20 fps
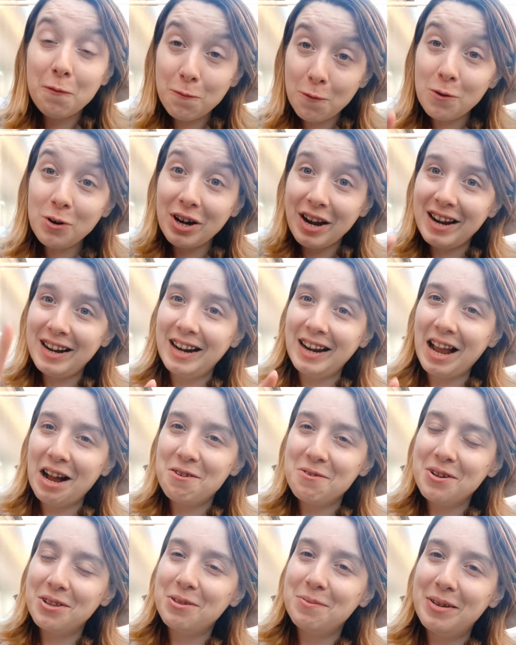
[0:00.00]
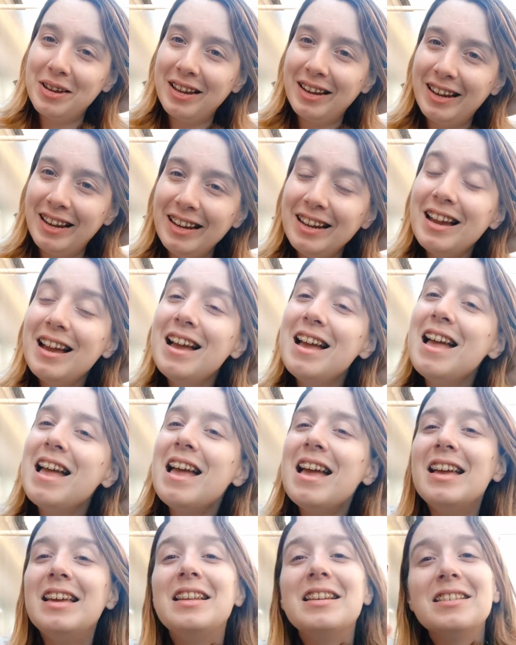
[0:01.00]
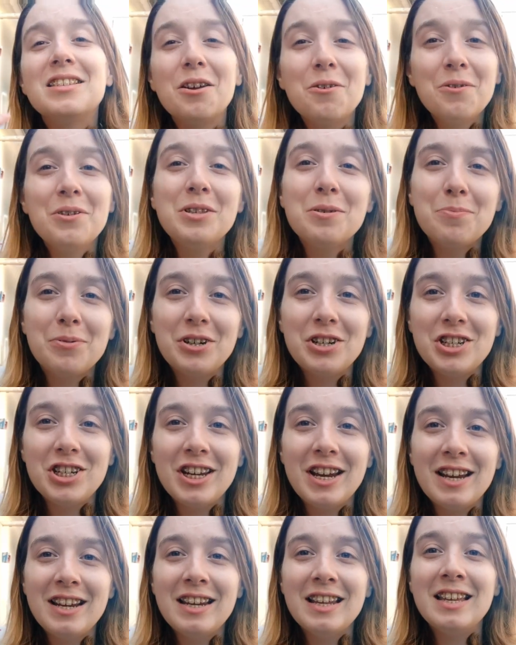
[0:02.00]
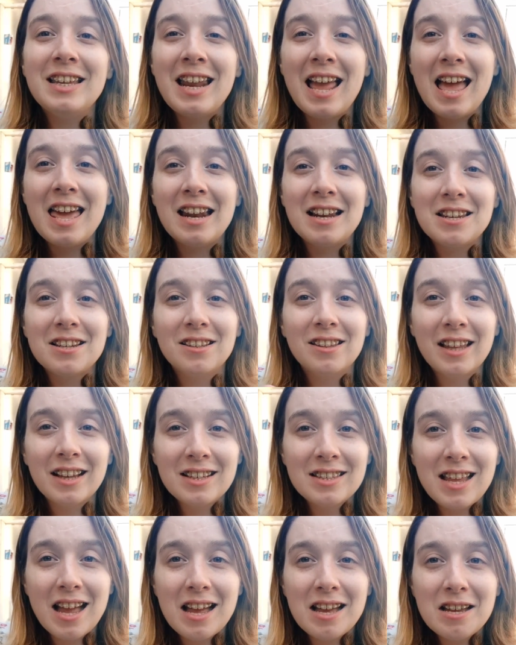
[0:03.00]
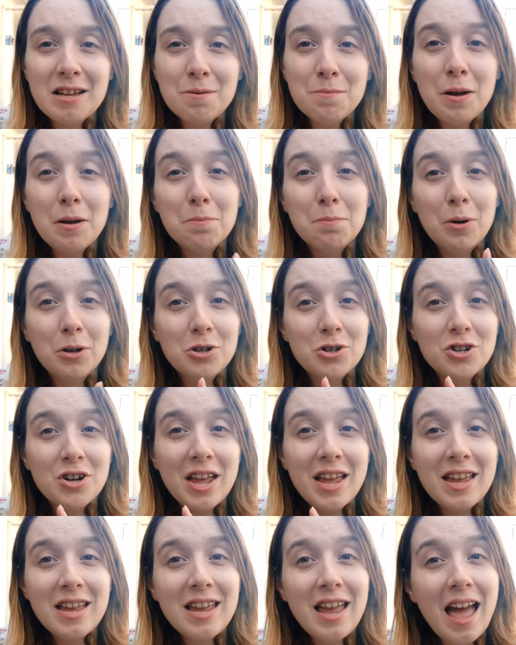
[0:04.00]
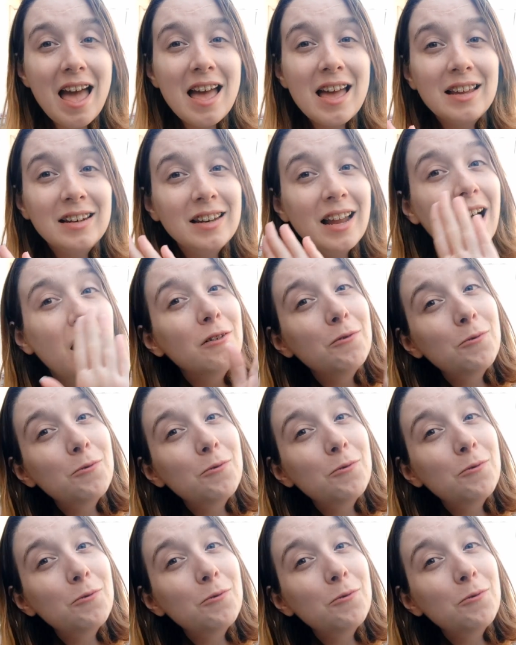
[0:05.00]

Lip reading: for hanging out with me. It is always appreciated, and until next time, bonne journée and au